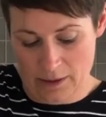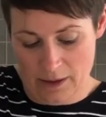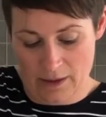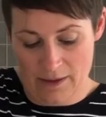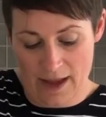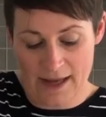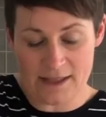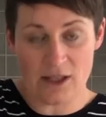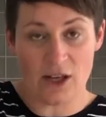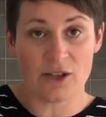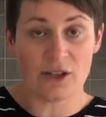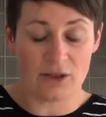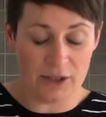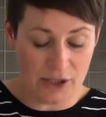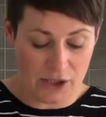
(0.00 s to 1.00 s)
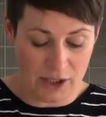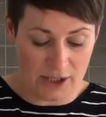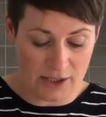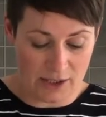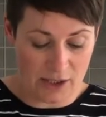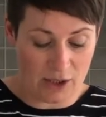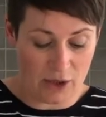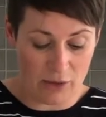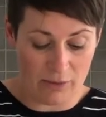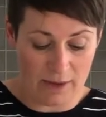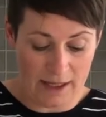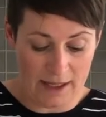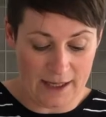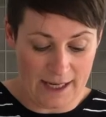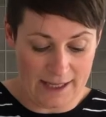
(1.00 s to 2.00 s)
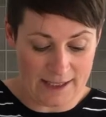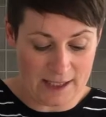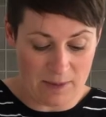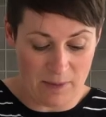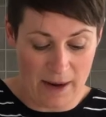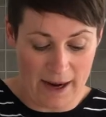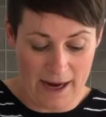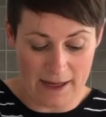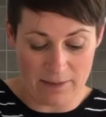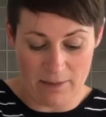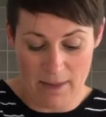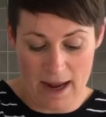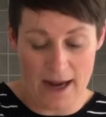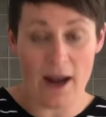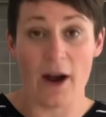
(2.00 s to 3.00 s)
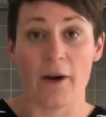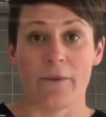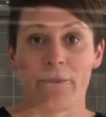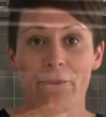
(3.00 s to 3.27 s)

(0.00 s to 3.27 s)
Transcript: And that is our delicious Korean inspired mayo.